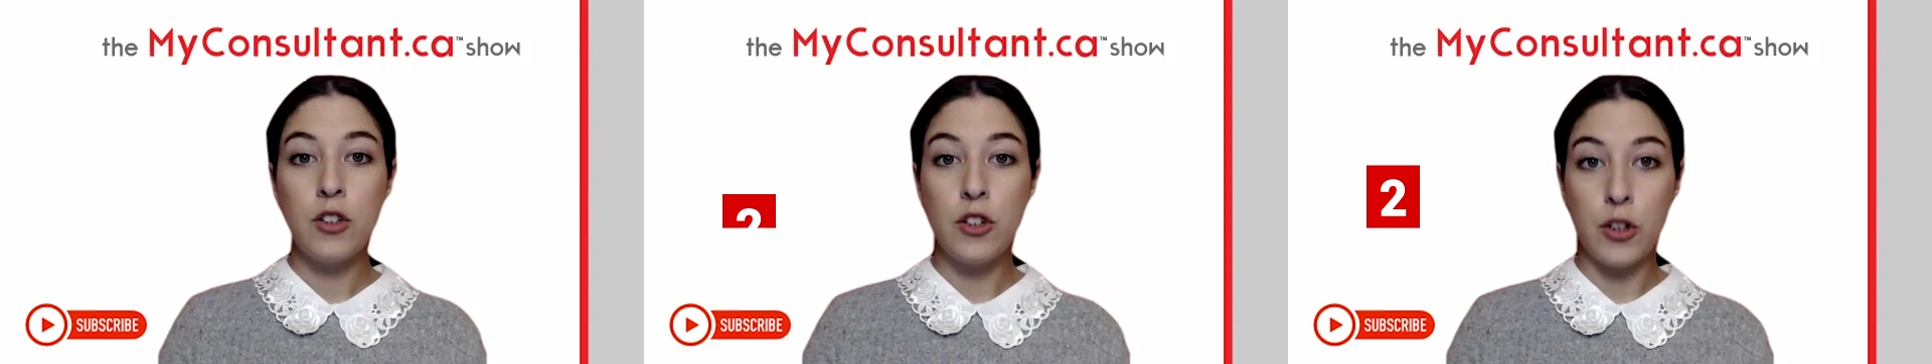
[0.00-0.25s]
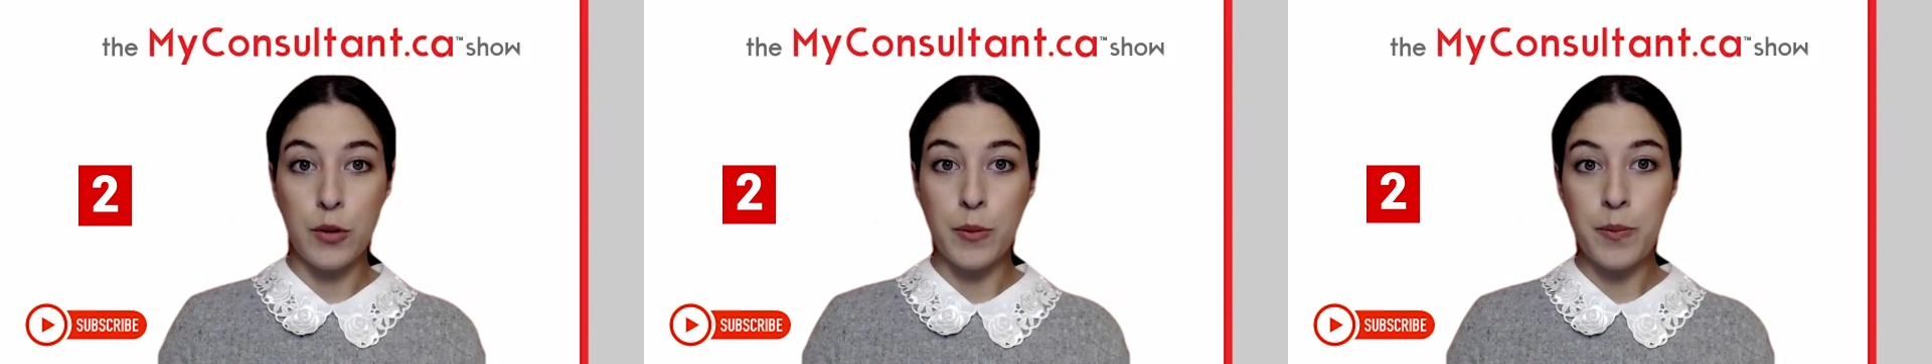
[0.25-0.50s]

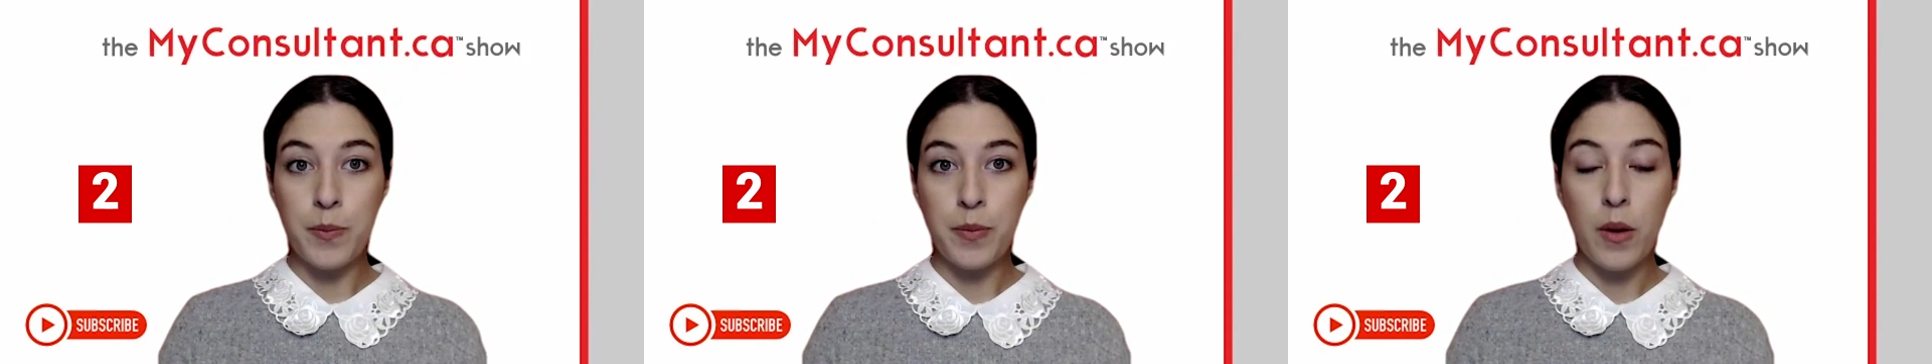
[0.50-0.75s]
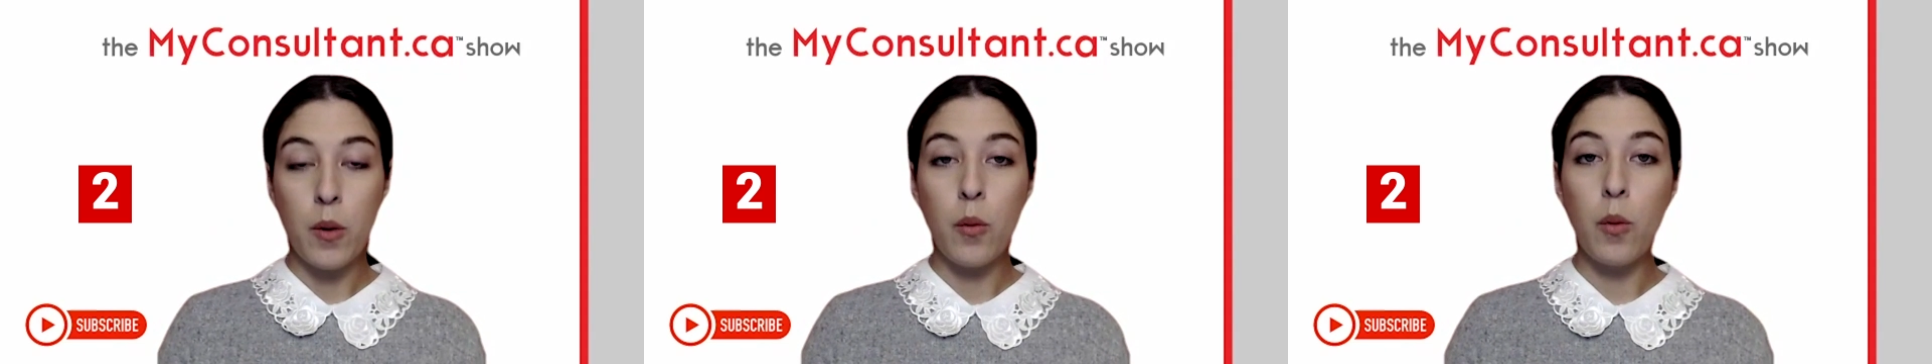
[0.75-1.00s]
Two,
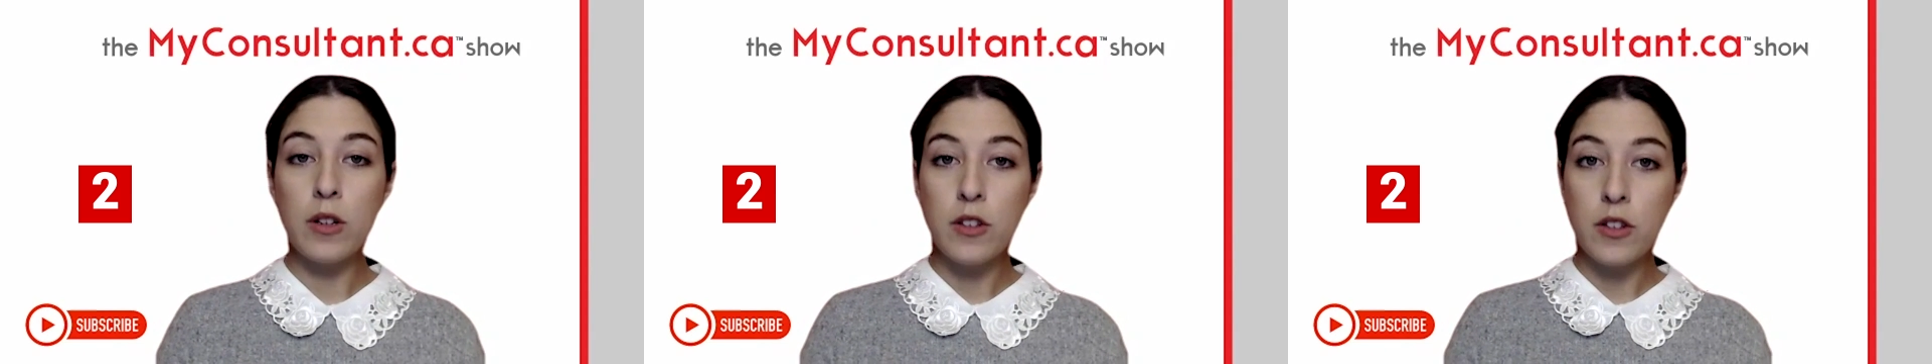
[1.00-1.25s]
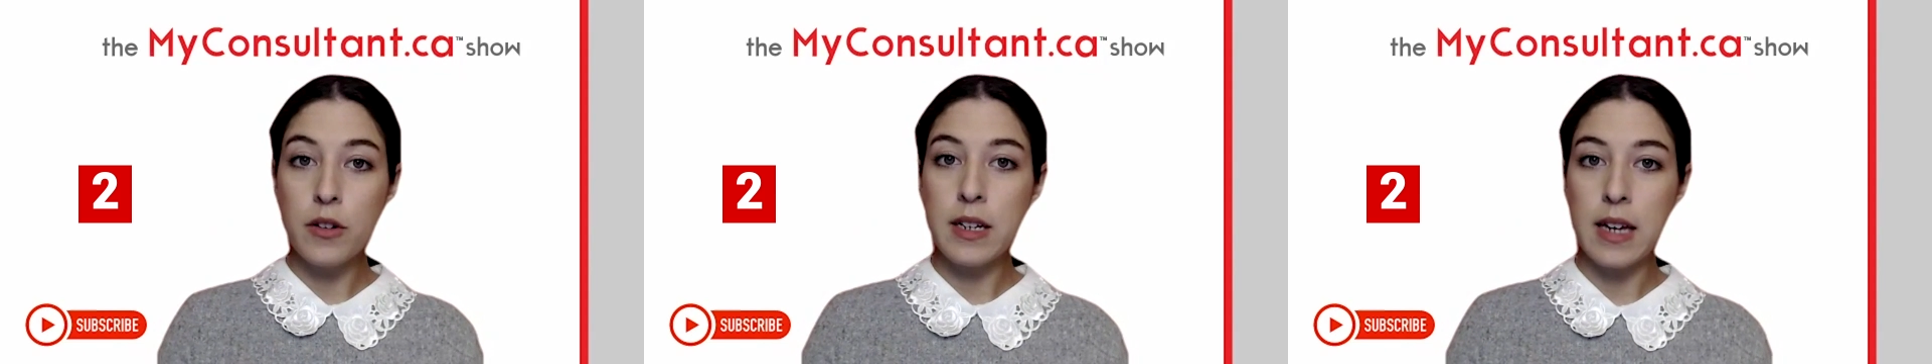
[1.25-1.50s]

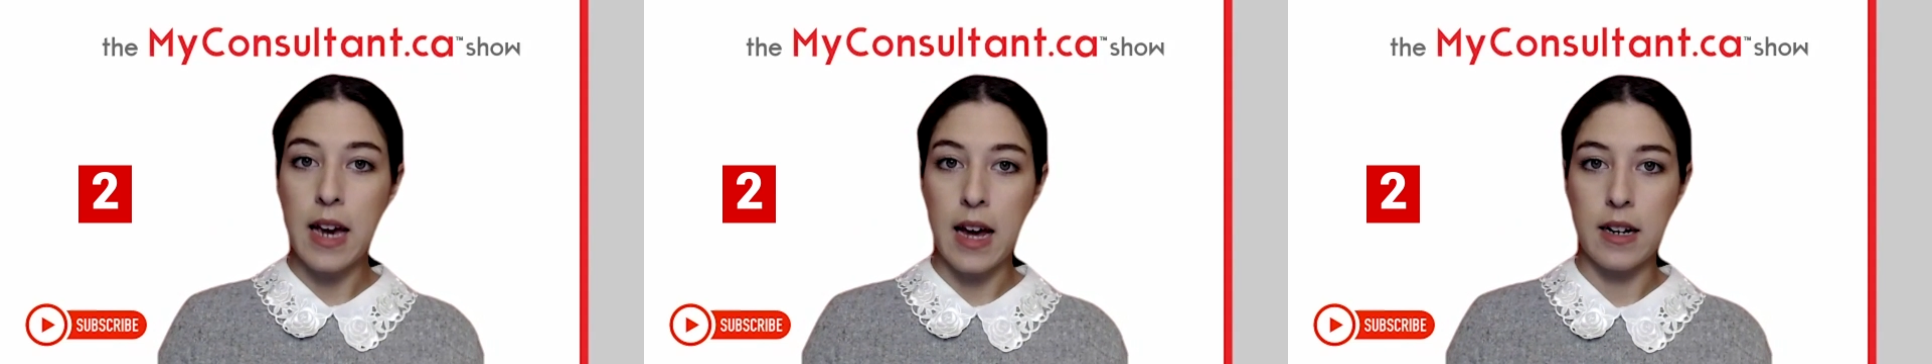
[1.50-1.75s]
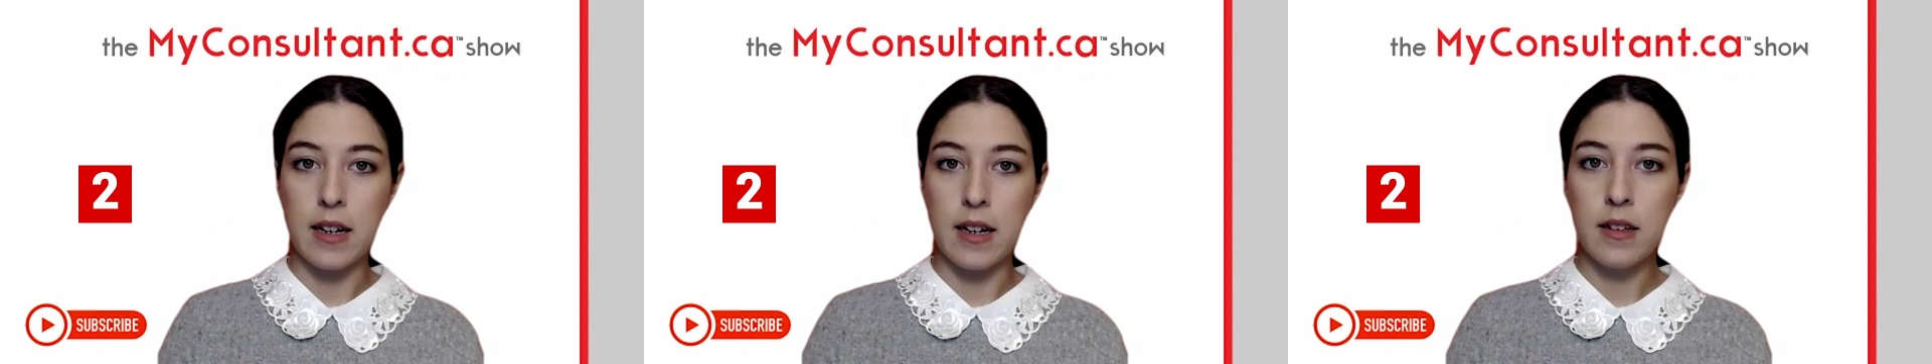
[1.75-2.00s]
once you're in
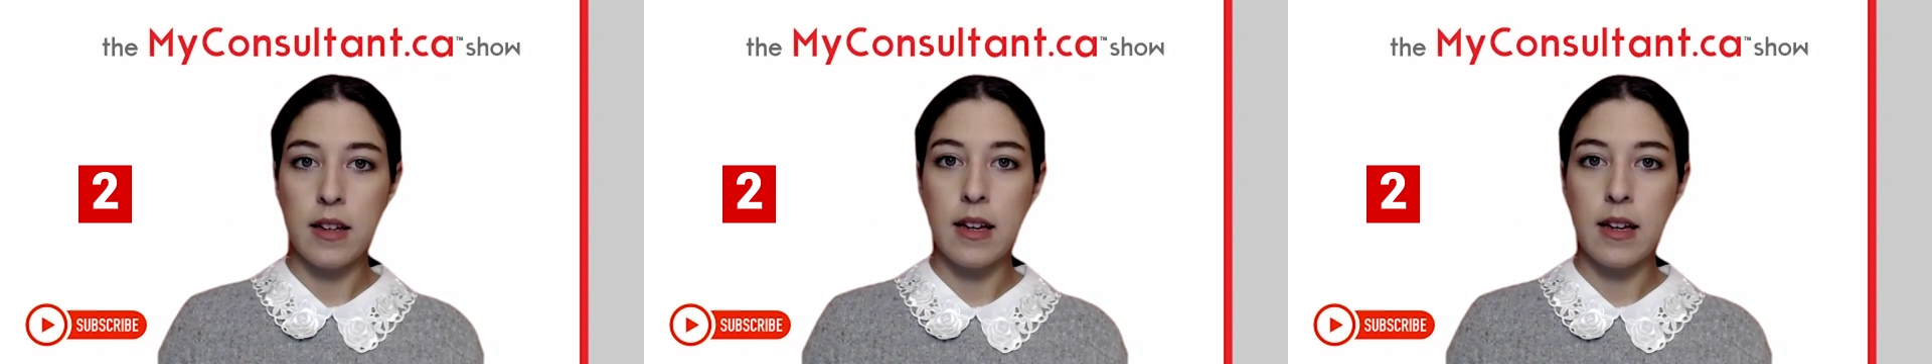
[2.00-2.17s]
Canada,